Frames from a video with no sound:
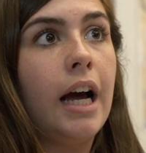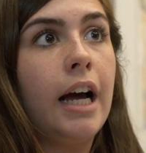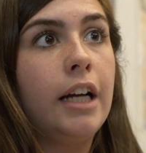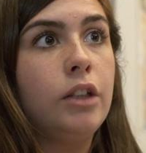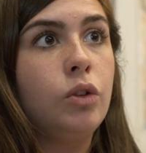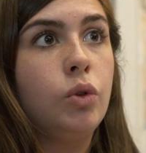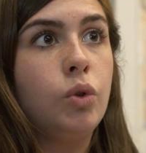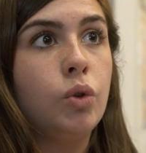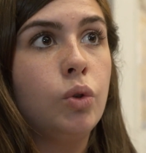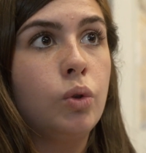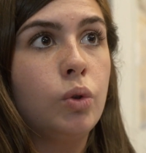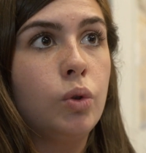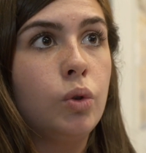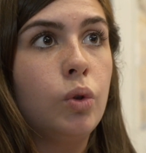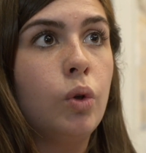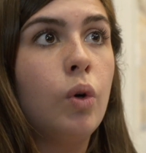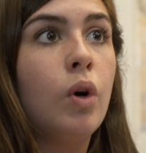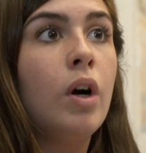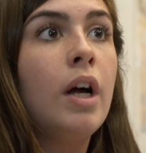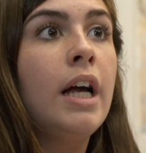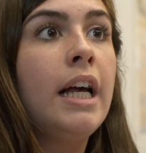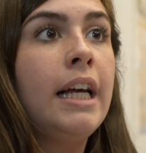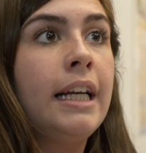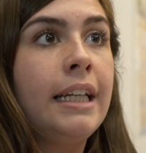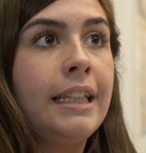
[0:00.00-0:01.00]
and
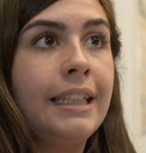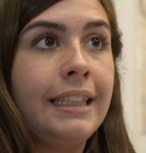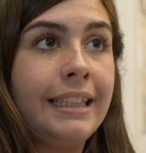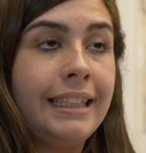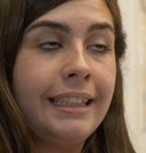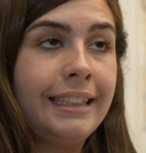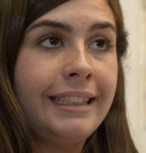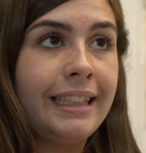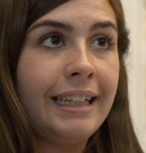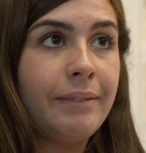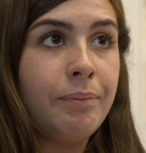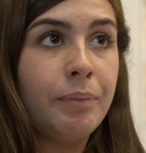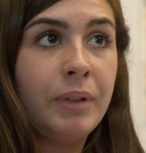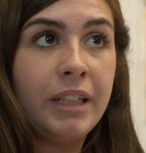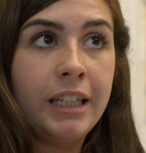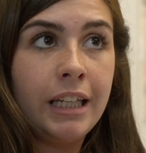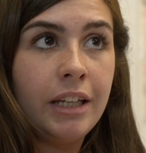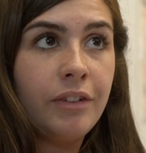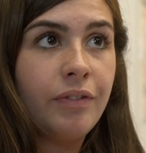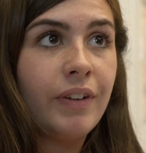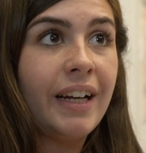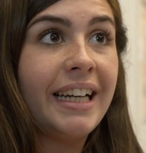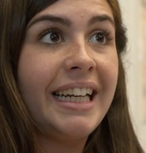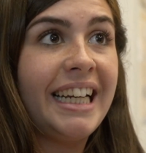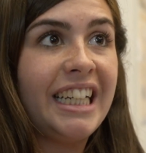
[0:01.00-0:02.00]
to
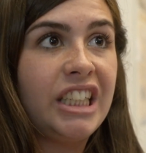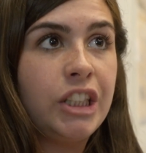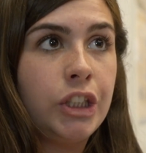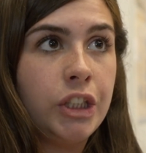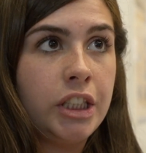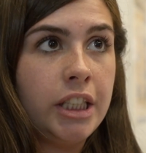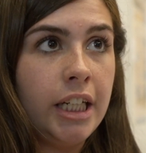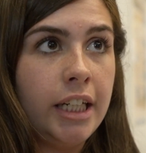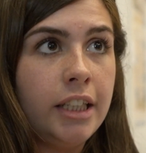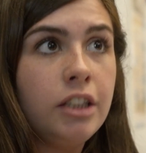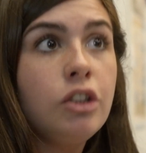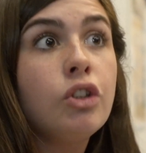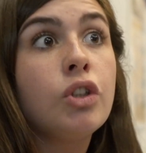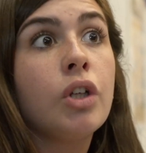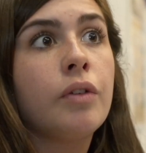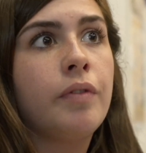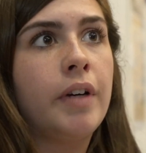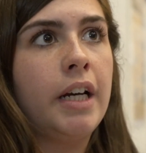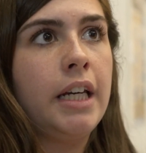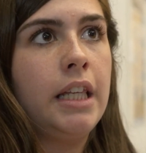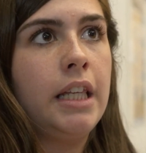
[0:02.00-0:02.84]
give an exchange of